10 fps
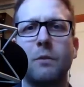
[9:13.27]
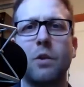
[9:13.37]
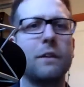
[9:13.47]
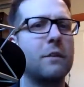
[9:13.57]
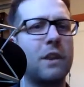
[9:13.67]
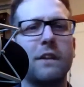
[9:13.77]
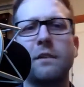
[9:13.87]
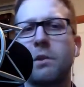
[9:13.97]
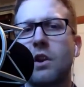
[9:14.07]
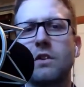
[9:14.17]
we're also very
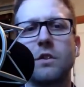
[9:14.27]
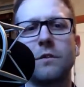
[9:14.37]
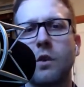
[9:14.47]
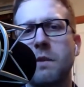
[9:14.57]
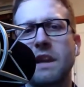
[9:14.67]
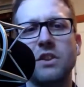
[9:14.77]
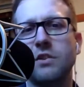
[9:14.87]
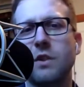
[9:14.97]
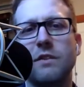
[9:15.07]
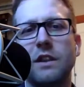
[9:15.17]
spiritual formation
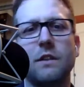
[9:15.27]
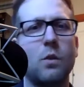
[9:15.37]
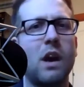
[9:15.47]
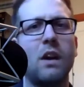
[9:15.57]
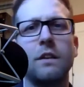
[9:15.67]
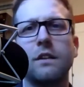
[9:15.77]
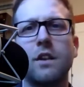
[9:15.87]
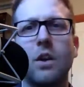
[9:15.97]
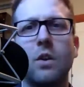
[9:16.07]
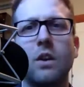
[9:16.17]
driven as well
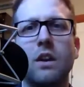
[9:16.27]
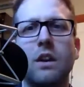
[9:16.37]
so